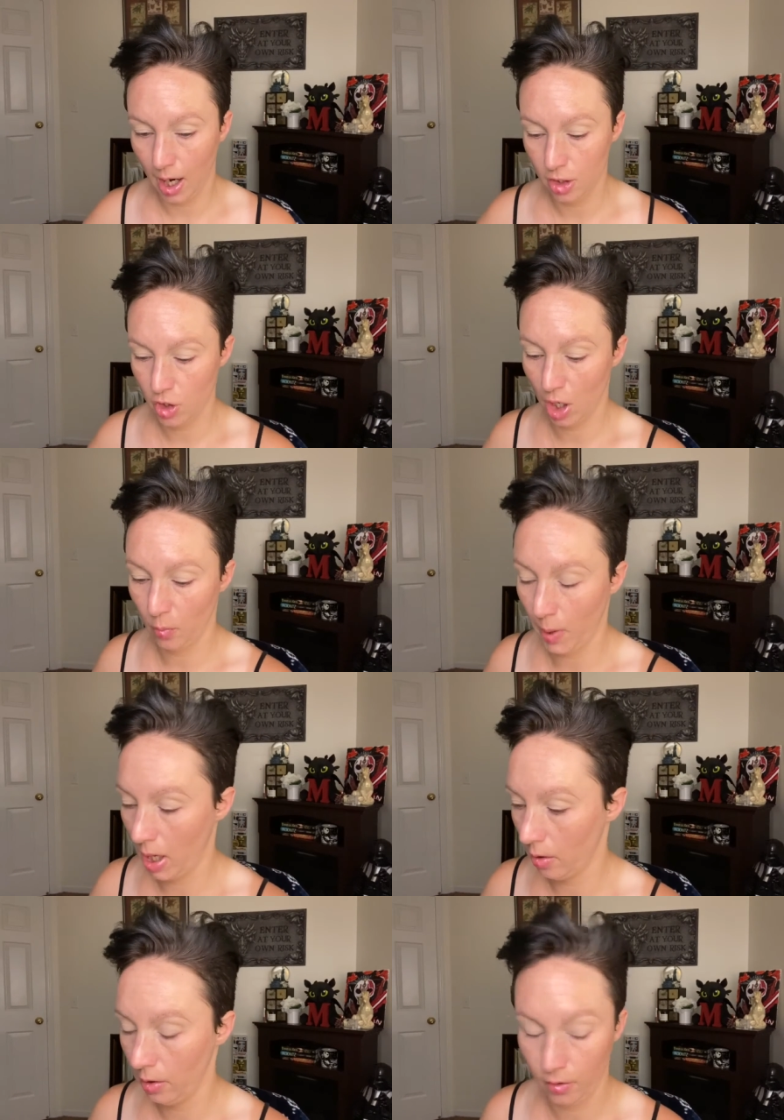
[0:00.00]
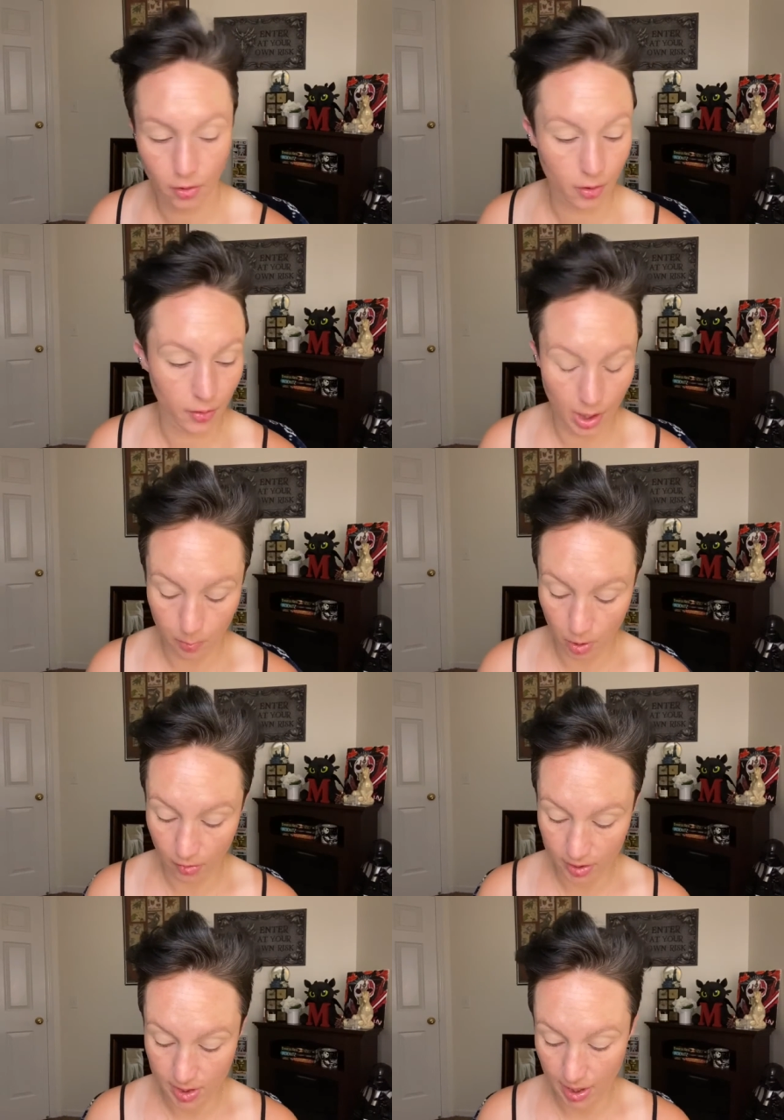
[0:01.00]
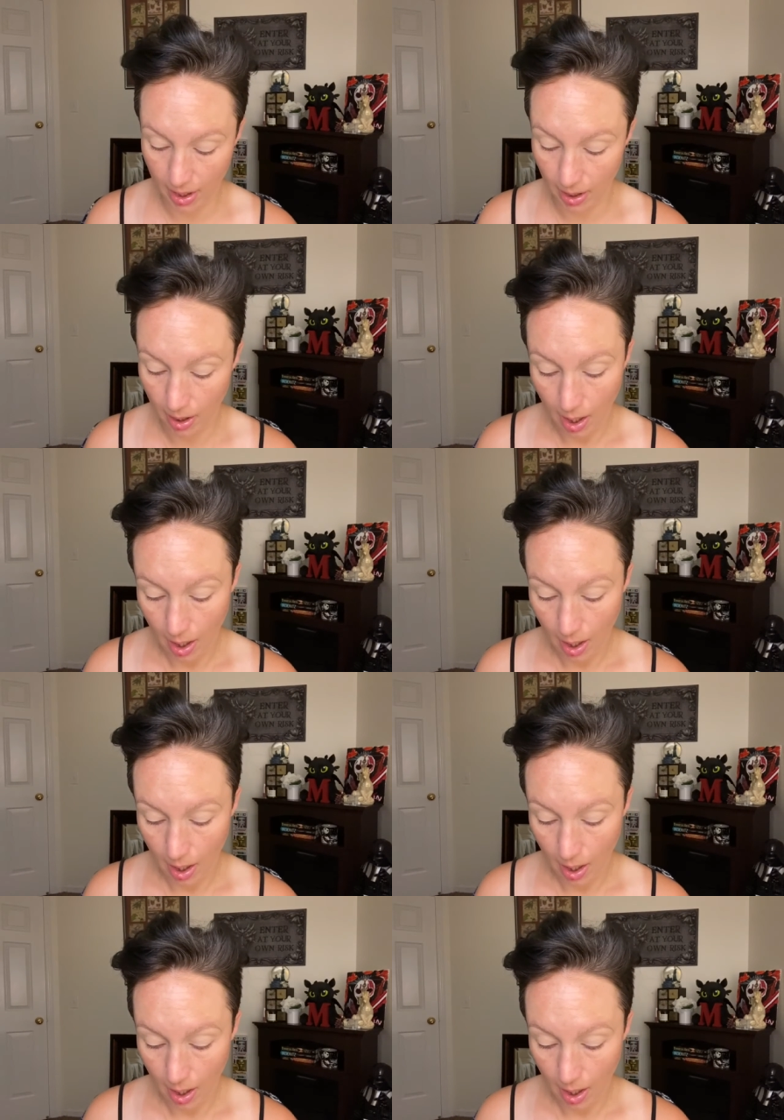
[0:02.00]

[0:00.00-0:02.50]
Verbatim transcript: eyeshadow palette that I'm using today,